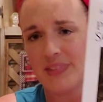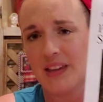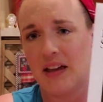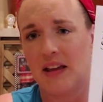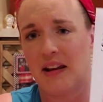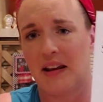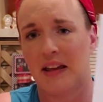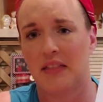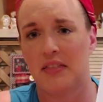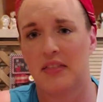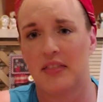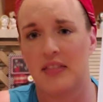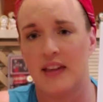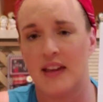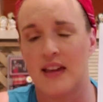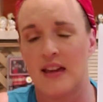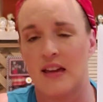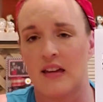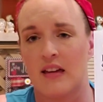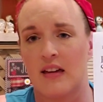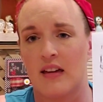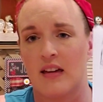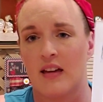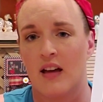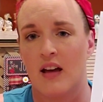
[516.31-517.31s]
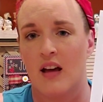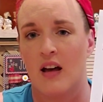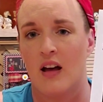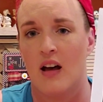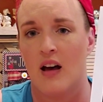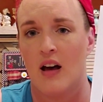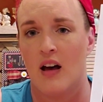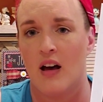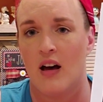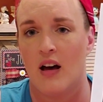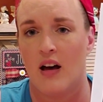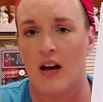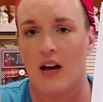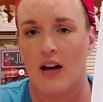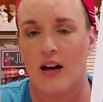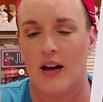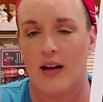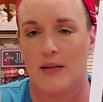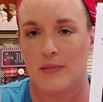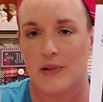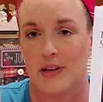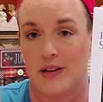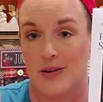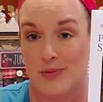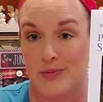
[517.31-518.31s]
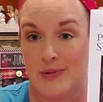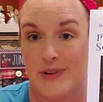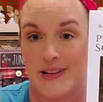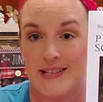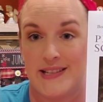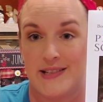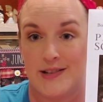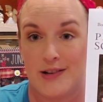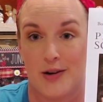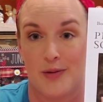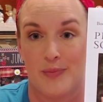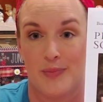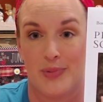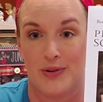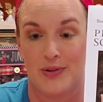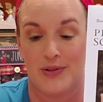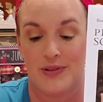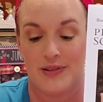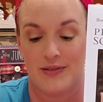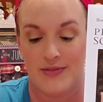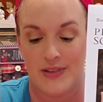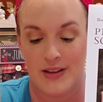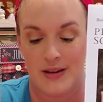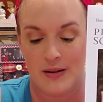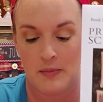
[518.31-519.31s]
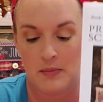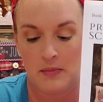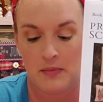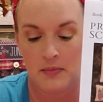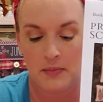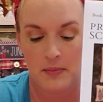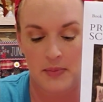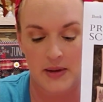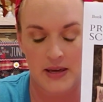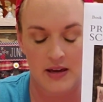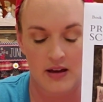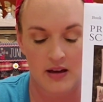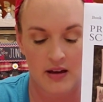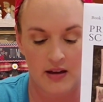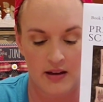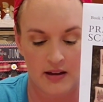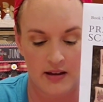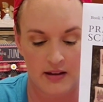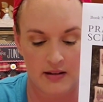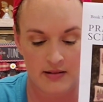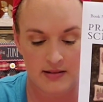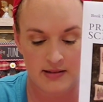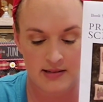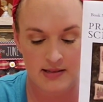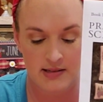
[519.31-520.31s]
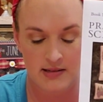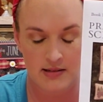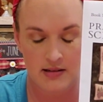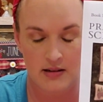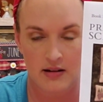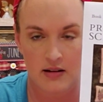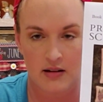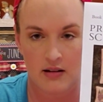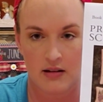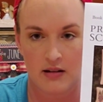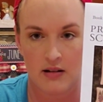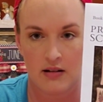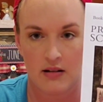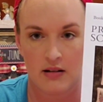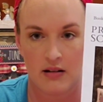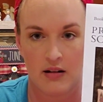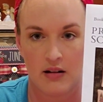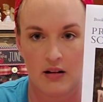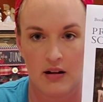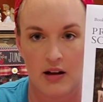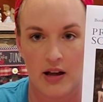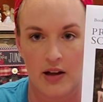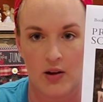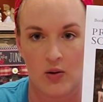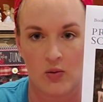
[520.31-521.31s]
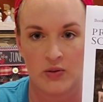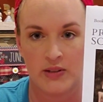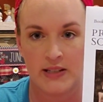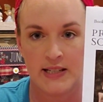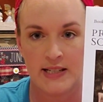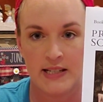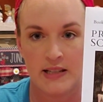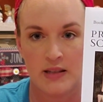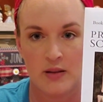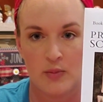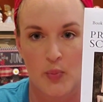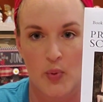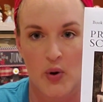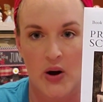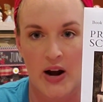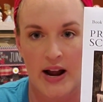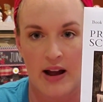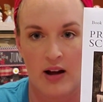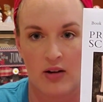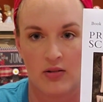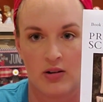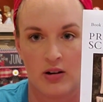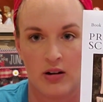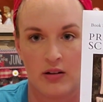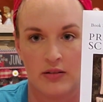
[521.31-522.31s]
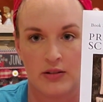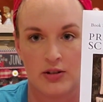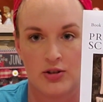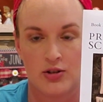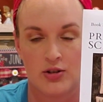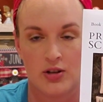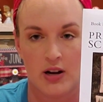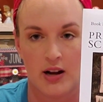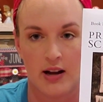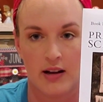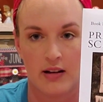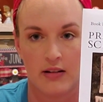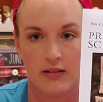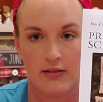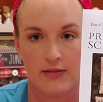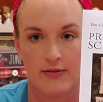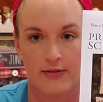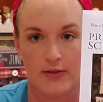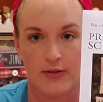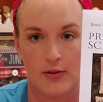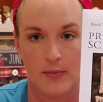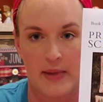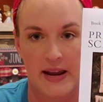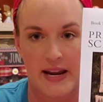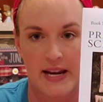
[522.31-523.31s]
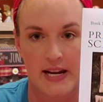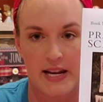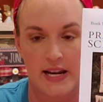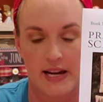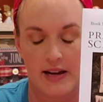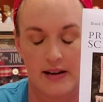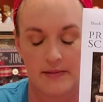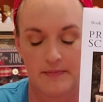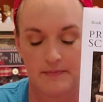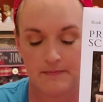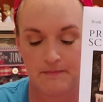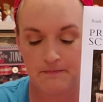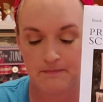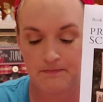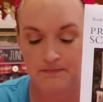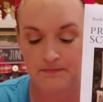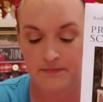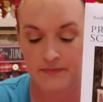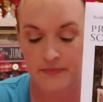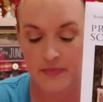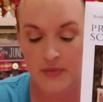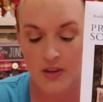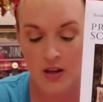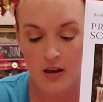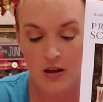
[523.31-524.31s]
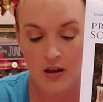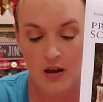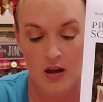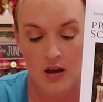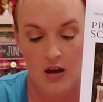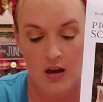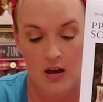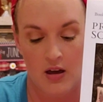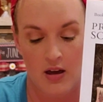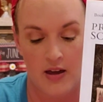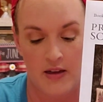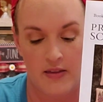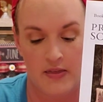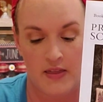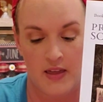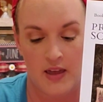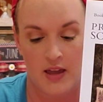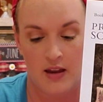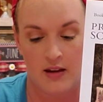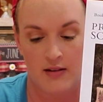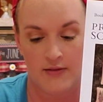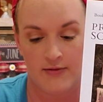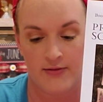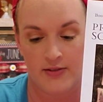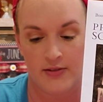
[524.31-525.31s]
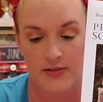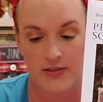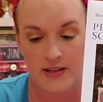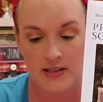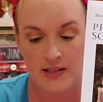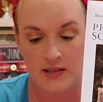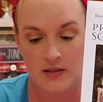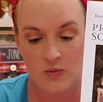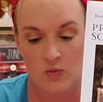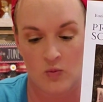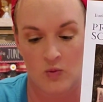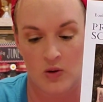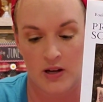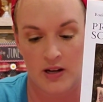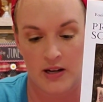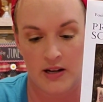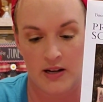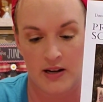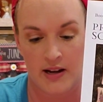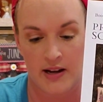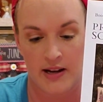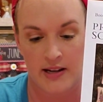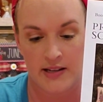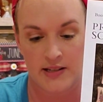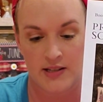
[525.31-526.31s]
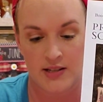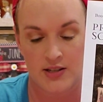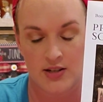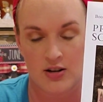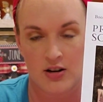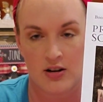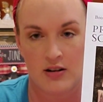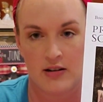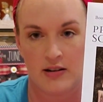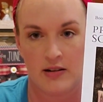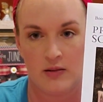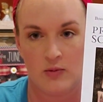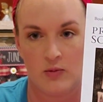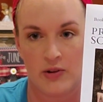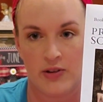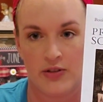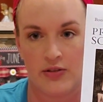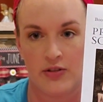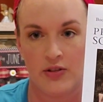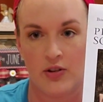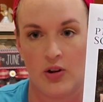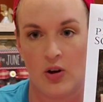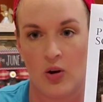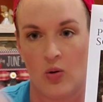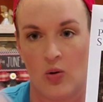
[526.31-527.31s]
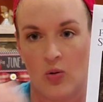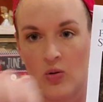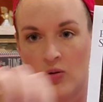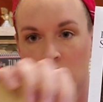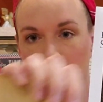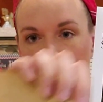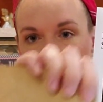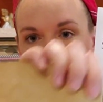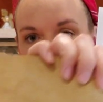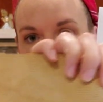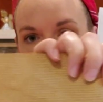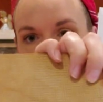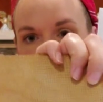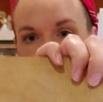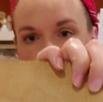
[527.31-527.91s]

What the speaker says: and I think I'm gonna restart both of them because I only did the brown on the truck for Mania. And then for this one, I started with gold,